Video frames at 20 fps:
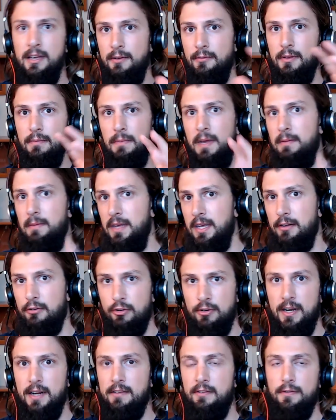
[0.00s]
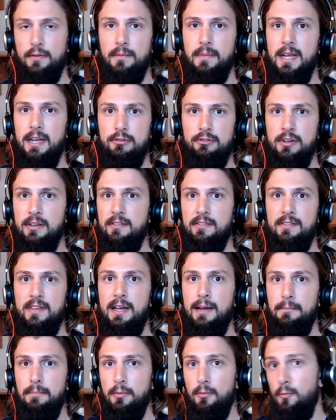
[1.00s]
with maybe a transformation
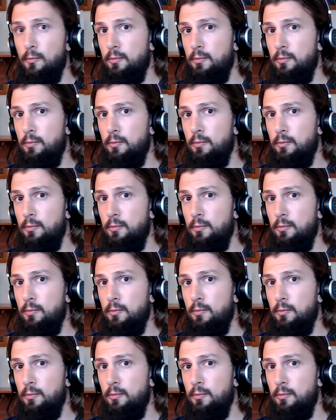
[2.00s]
step.